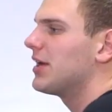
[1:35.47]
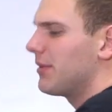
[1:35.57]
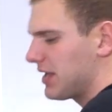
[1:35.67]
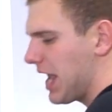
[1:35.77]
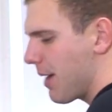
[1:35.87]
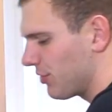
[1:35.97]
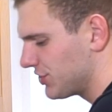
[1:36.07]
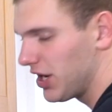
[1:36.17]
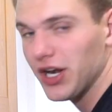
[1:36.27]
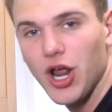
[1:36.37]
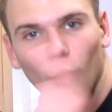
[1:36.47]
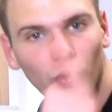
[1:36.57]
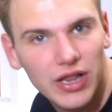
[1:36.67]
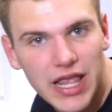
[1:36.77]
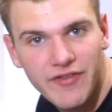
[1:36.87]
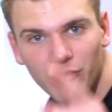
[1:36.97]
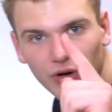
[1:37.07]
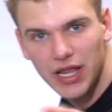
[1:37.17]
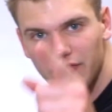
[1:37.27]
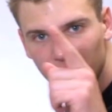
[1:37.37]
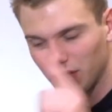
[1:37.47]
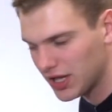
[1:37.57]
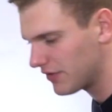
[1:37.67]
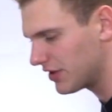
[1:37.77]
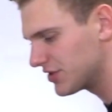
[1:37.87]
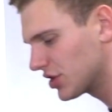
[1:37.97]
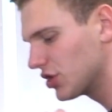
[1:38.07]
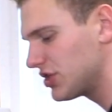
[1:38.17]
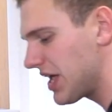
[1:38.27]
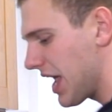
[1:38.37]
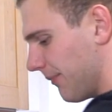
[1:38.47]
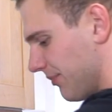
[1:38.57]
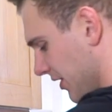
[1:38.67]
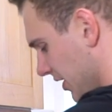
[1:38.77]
on and my camera's on. We're living, we're living, we're living. This is a good day.